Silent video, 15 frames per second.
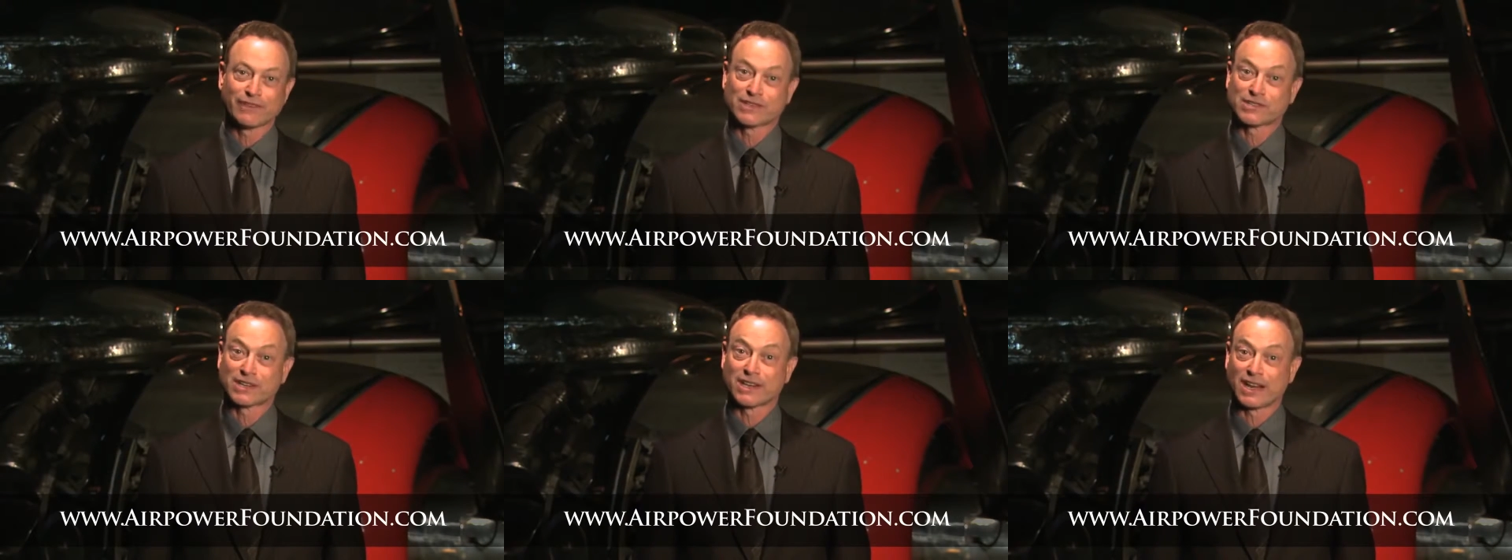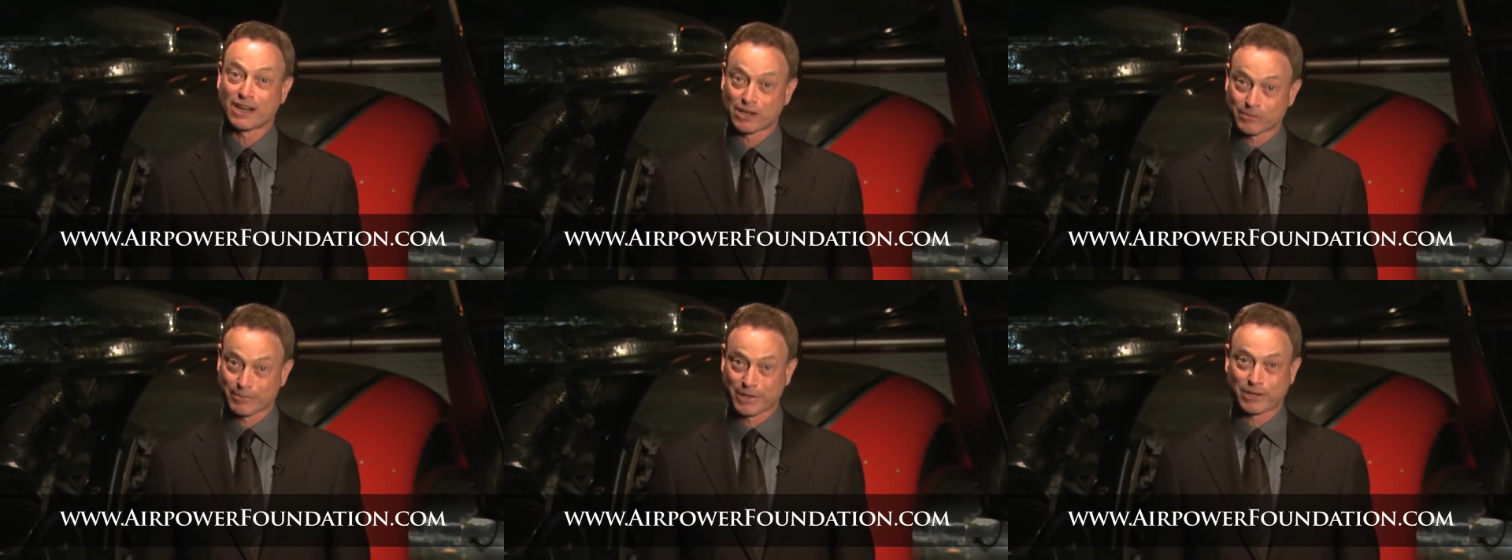visit
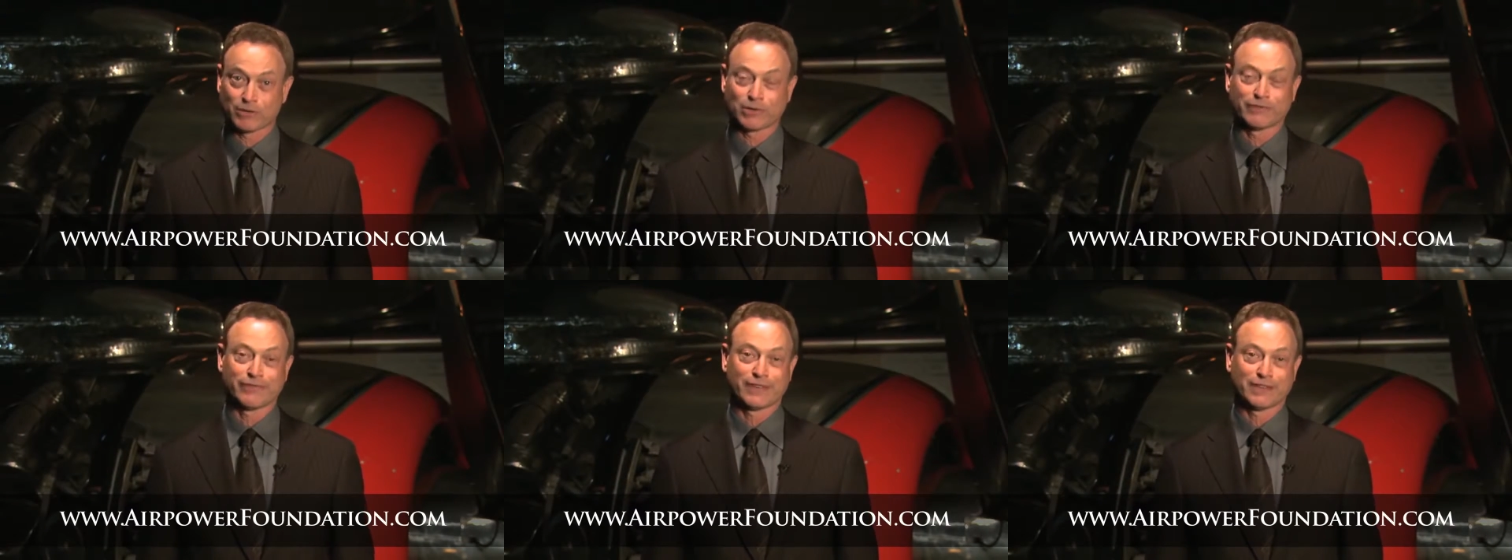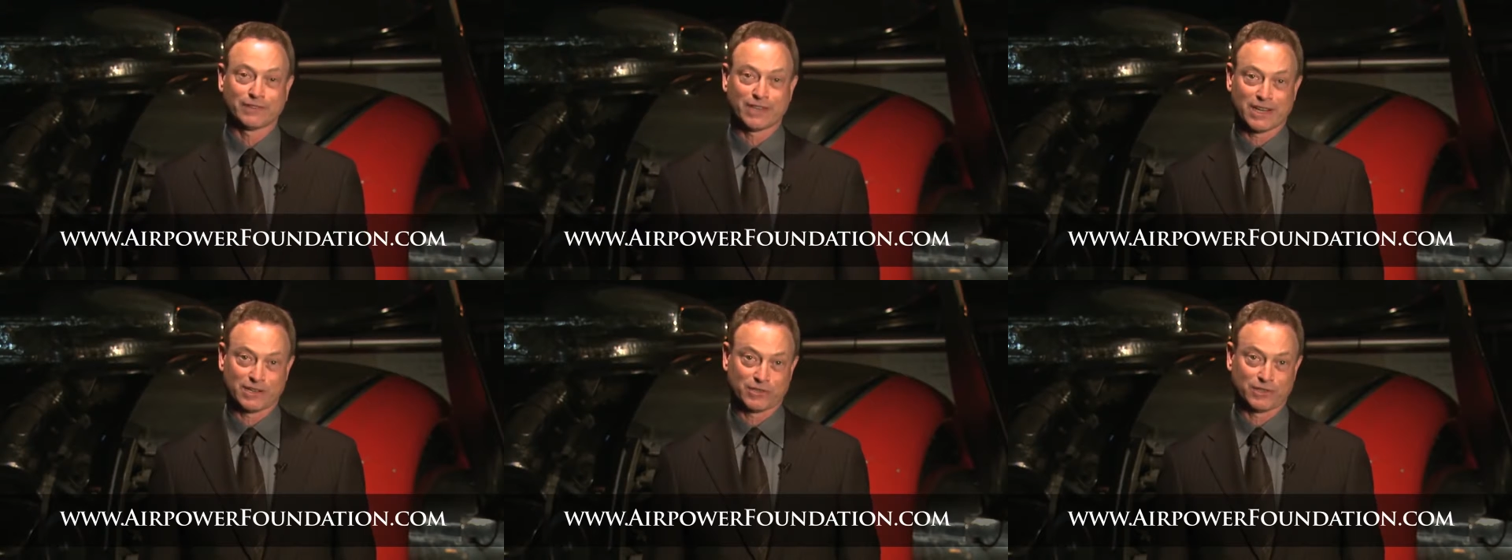
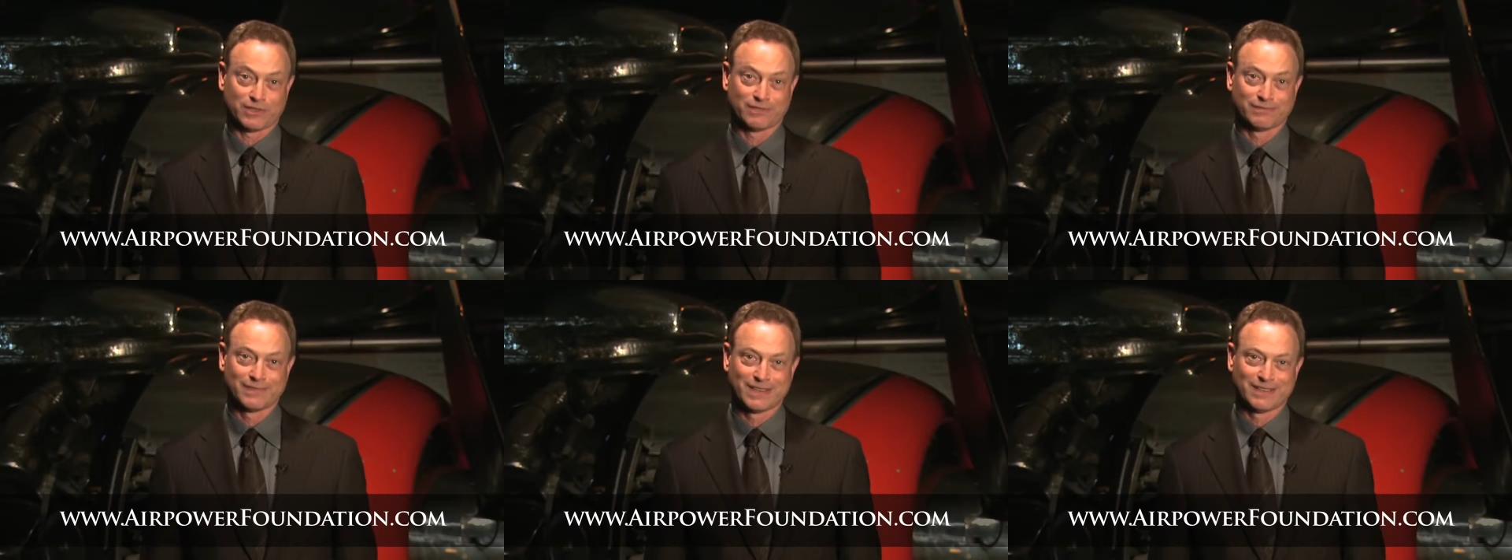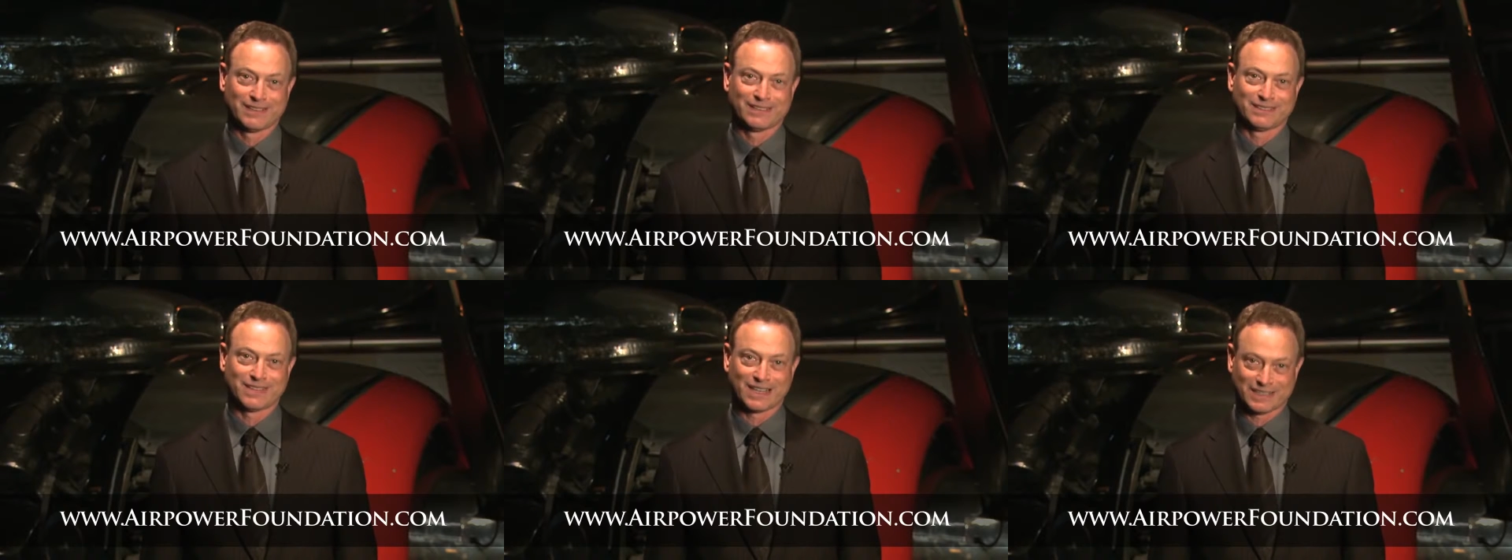
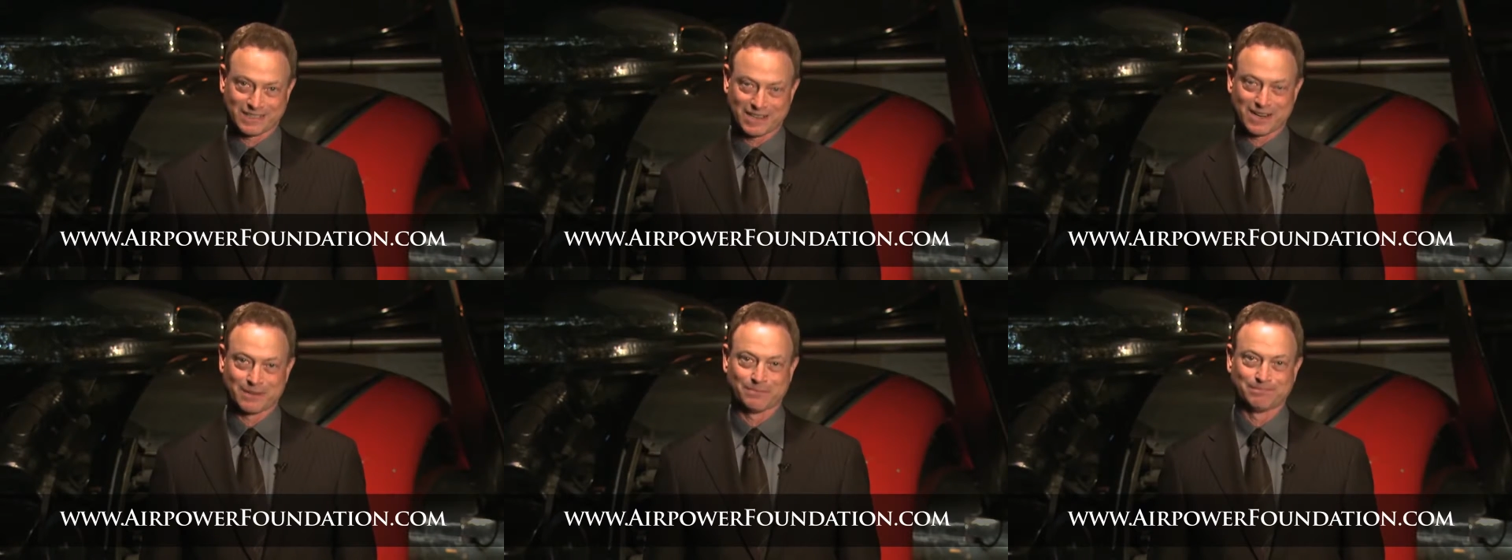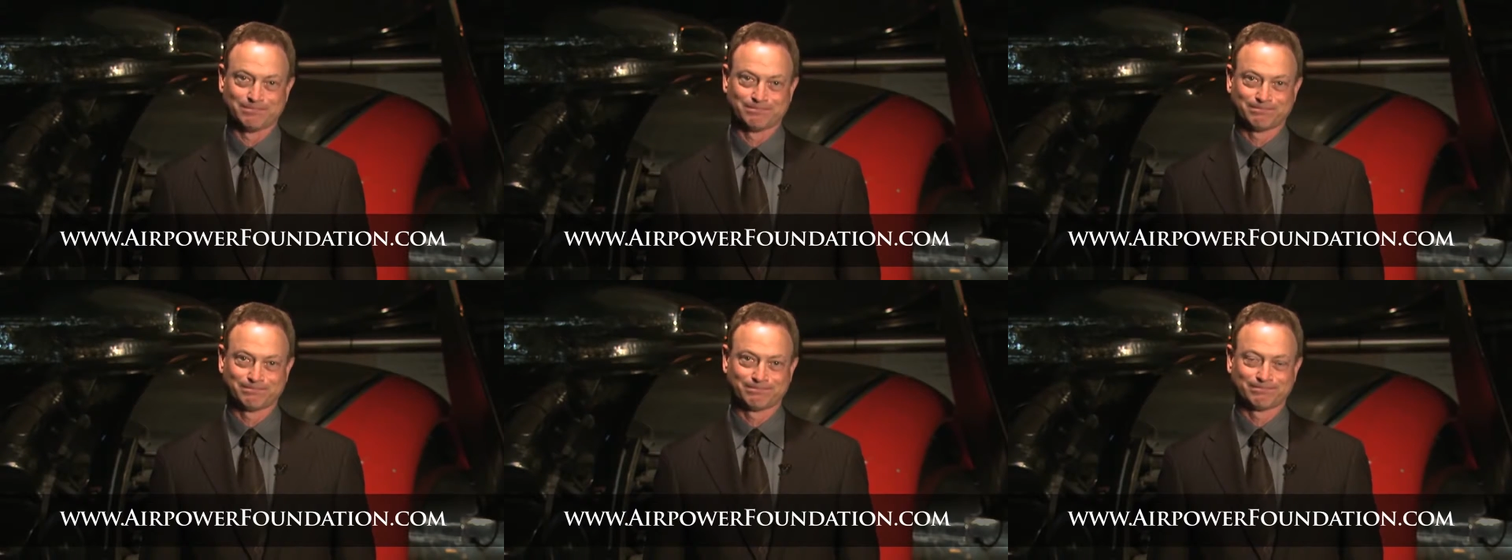airpowerfoundation.com.
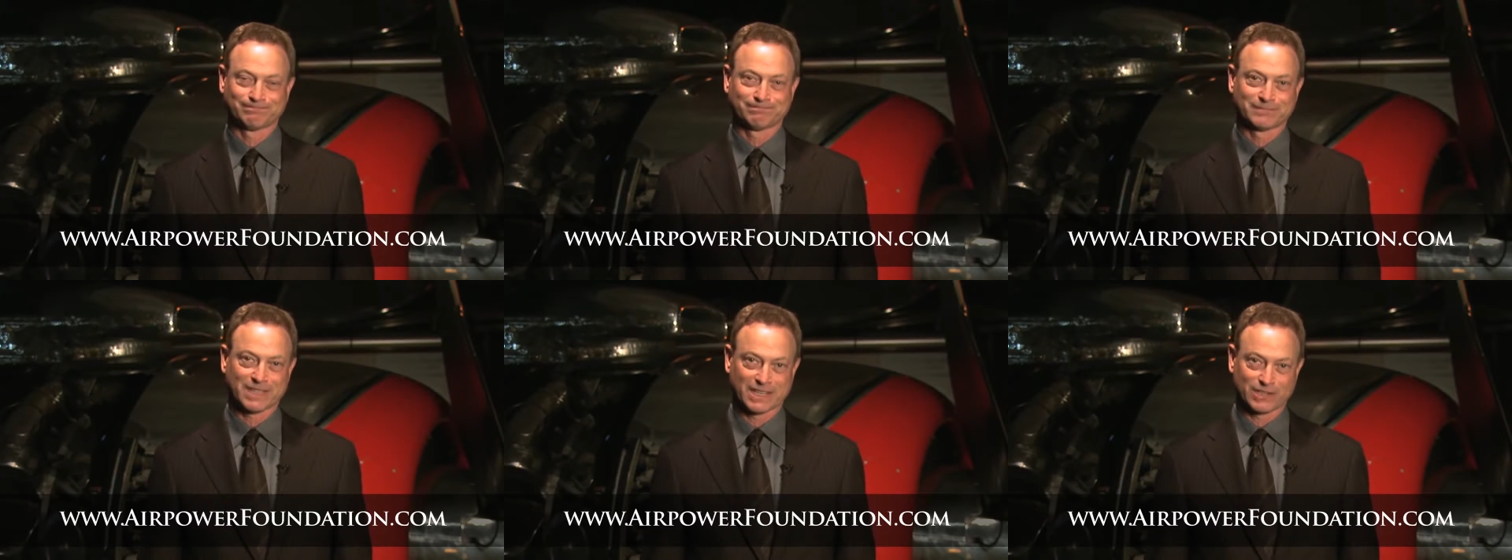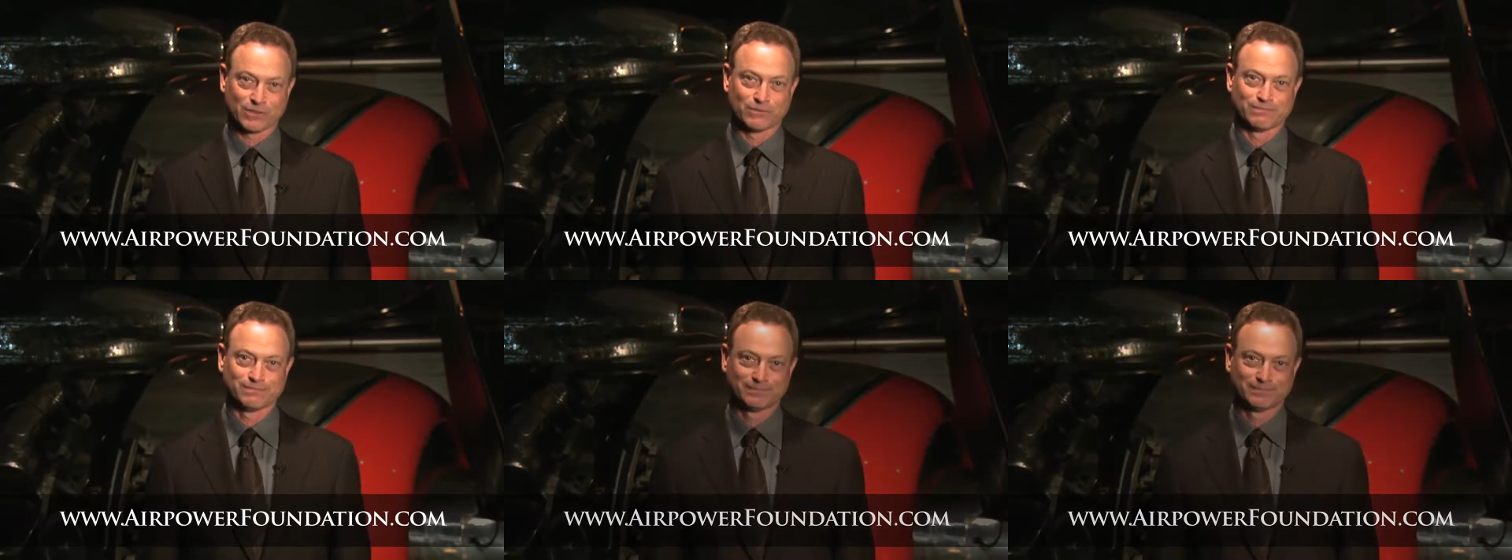Thank you.